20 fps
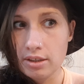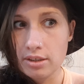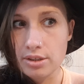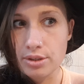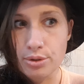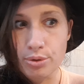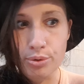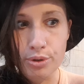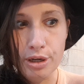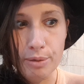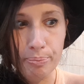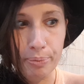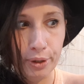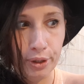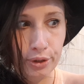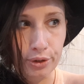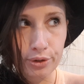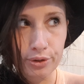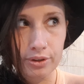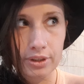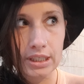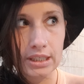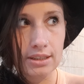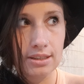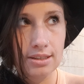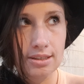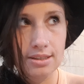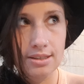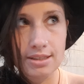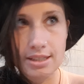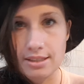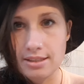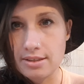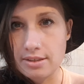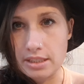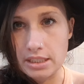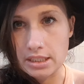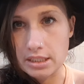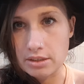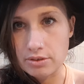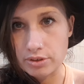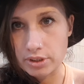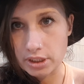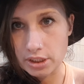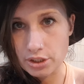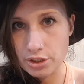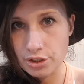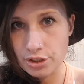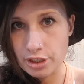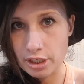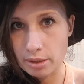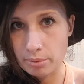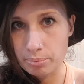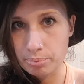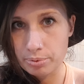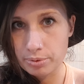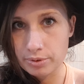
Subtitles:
about this 3D relationship